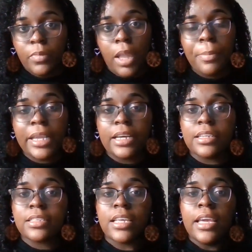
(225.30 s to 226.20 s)

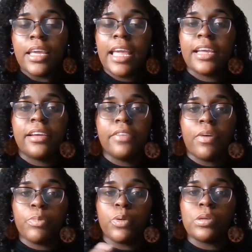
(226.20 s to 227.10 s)
Because if
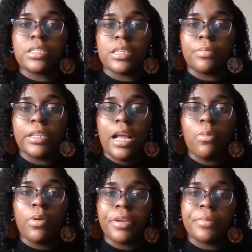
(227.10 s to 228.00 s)
I'm doing something, I
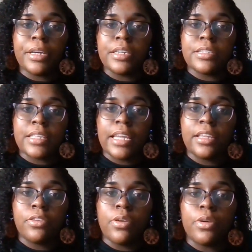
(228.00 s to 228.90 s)
want him to
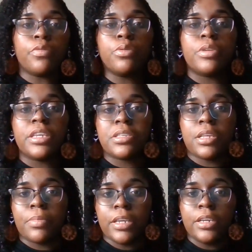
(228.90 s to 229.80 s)
understand, if you did
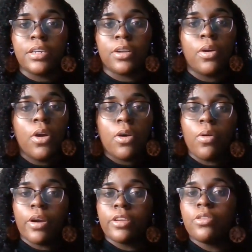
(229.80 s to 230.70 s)
something good
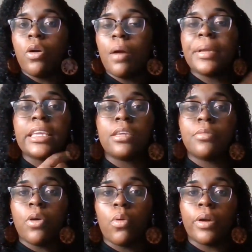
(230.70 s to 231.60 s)
or, I'm going to keep
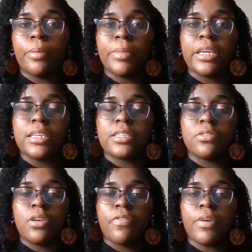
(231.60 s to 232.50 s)
going because,
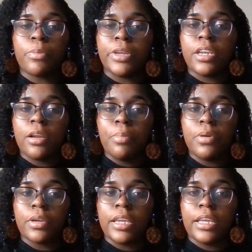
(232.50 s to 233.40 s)
if I'm reading a
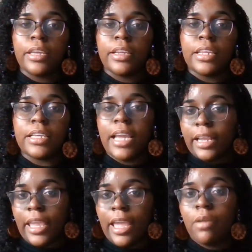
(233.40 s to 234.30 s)
book and it got a
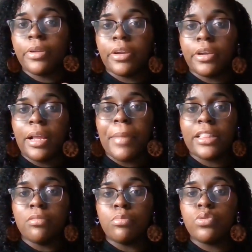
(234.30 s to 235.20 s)
cow in there and I
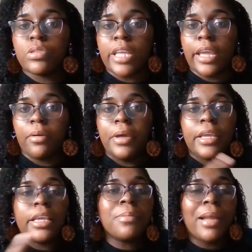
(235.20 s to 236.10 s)
make the moo sound,
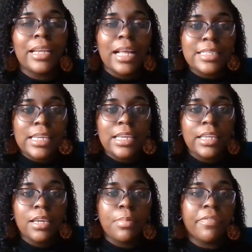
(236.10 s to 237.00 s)
he might not say it
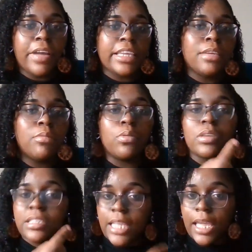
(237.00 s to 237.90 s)
then, but if I keep doing
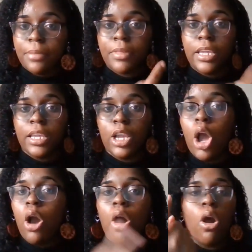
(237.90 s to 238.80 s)
the same thing
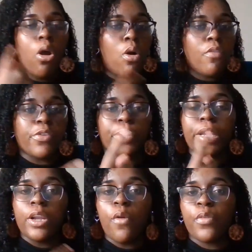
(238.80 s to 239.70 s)
over
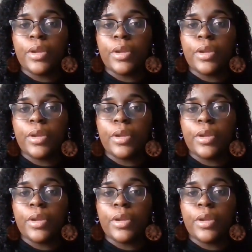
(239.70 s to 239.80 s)
and over